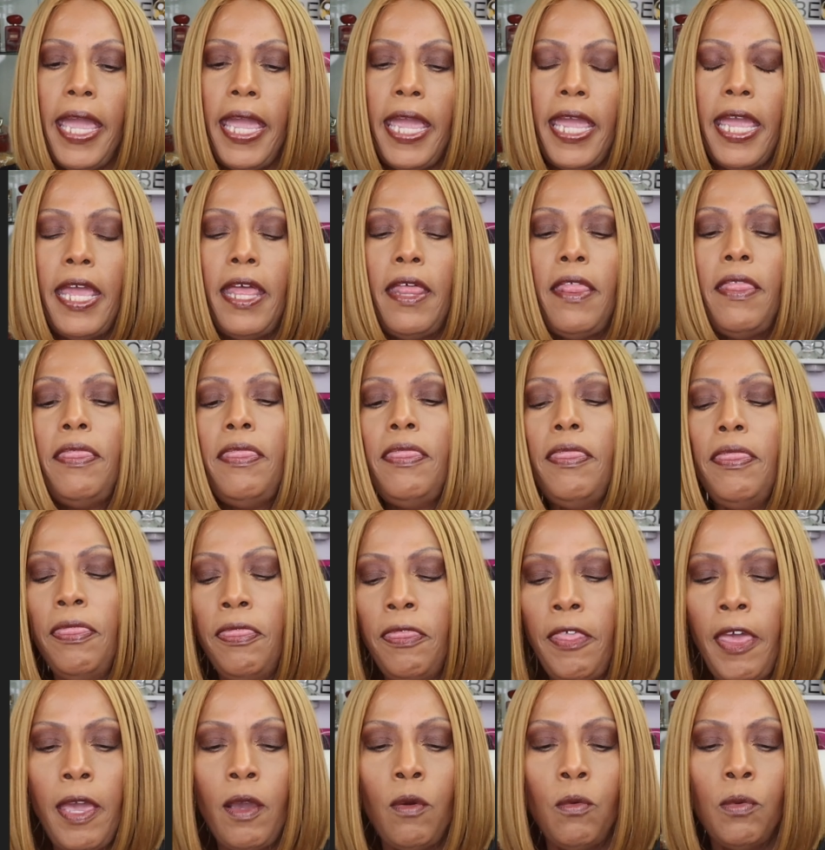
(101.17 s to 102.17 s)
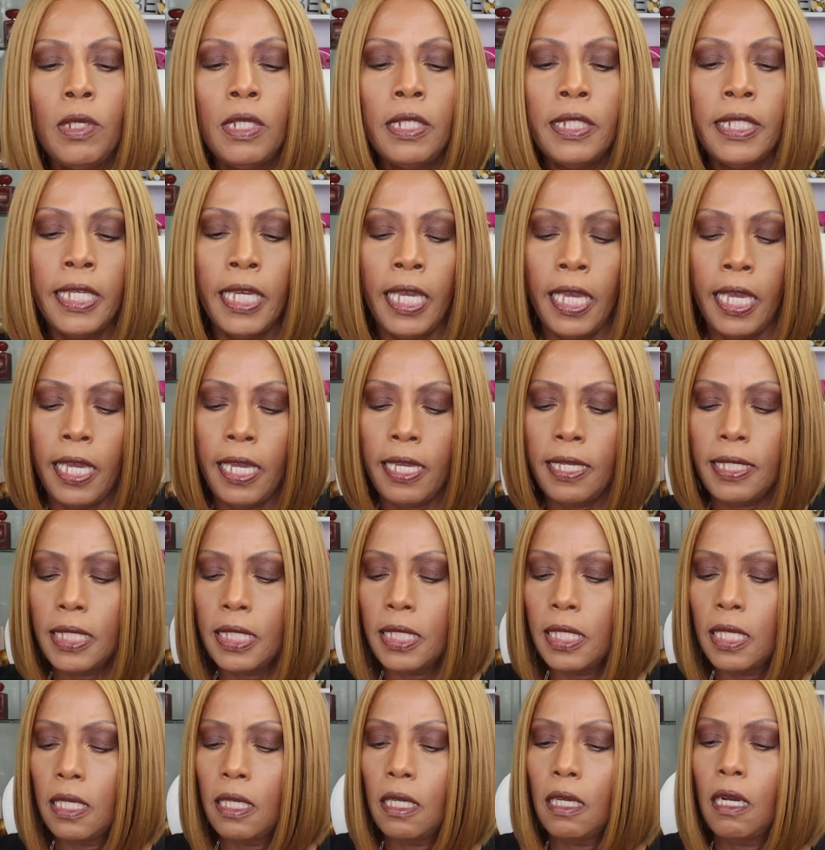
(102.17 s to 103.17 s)
And they will
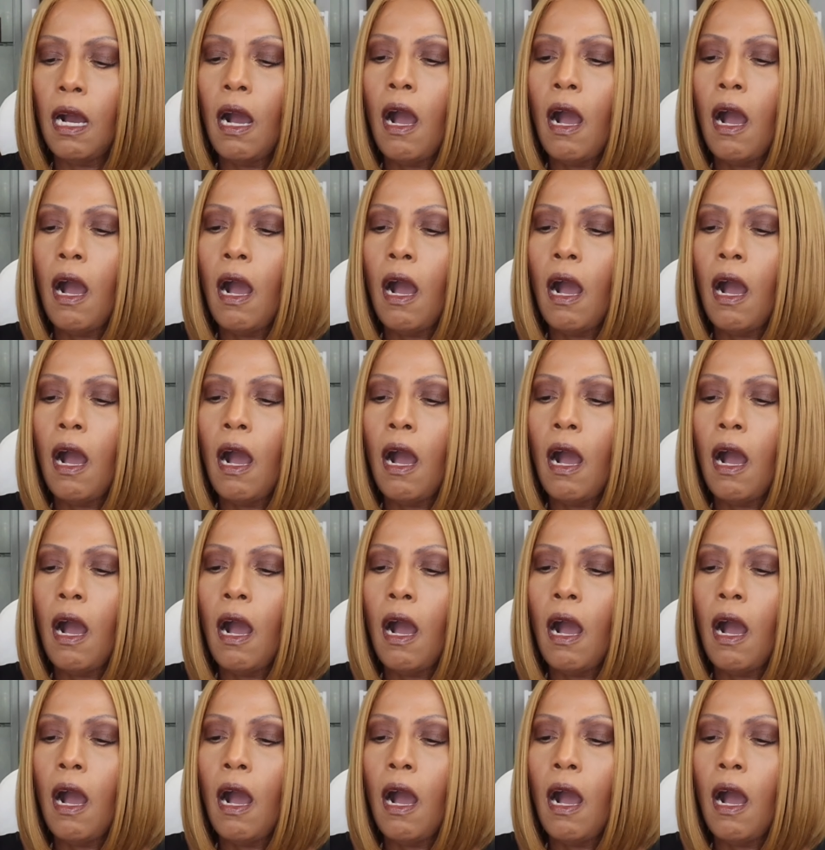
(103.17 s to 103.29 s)
get